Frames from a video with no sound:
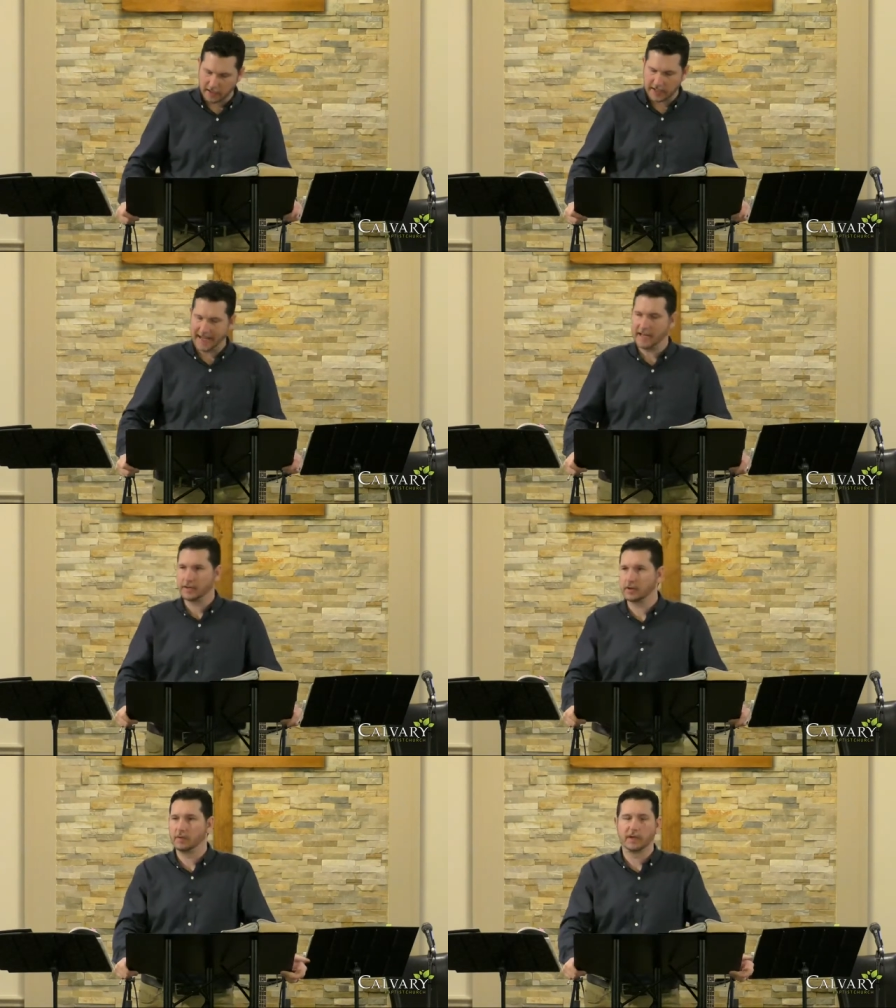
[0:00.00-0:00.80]
to
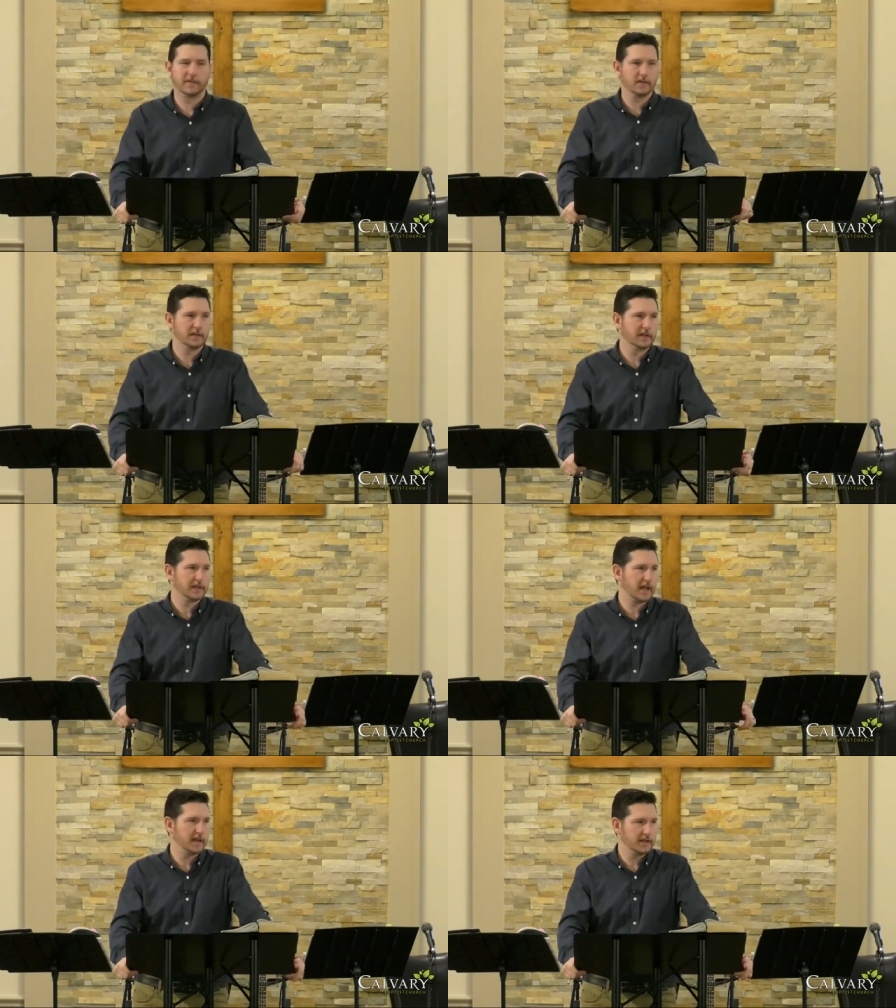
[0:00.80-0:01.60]
answer all my fears and
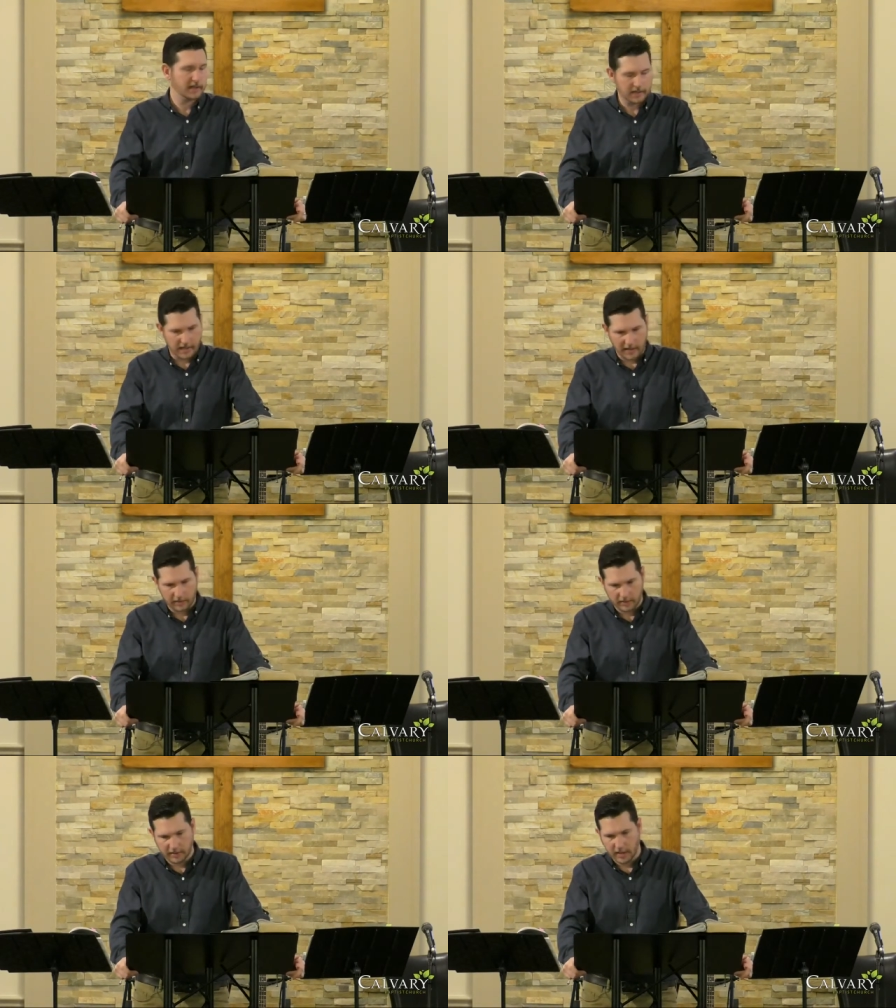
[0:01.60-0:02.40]
anxieties and
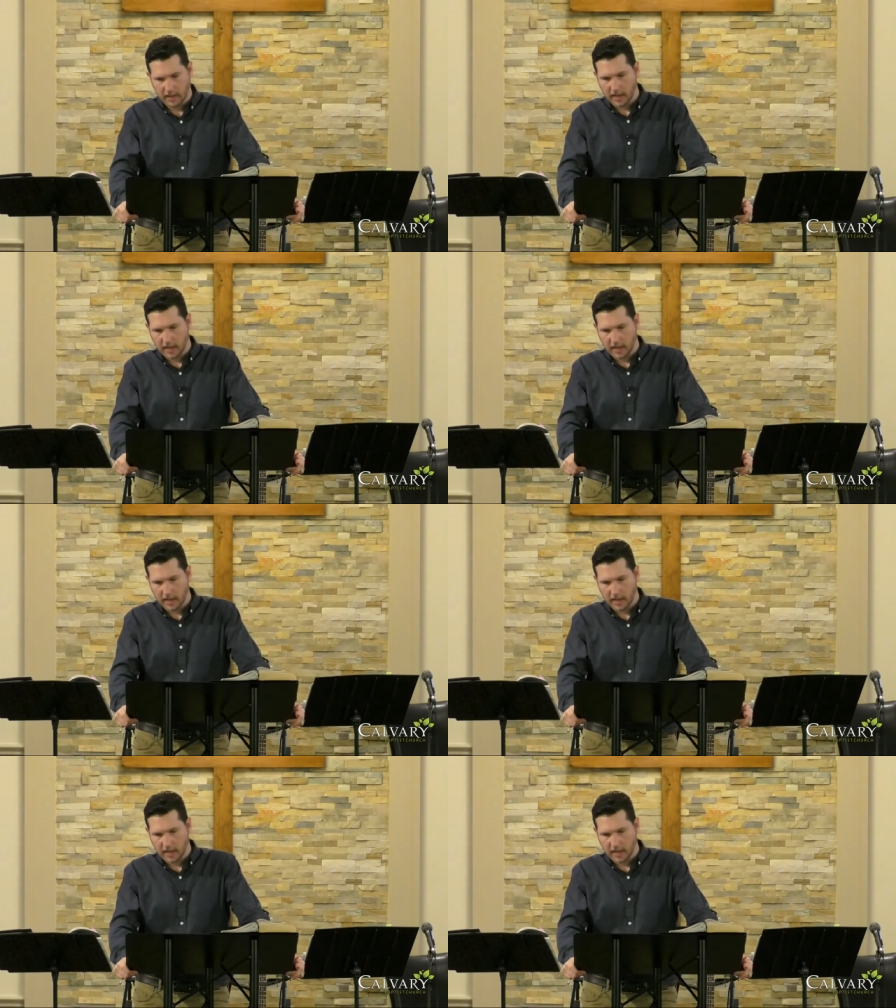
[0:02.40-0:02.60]
doubts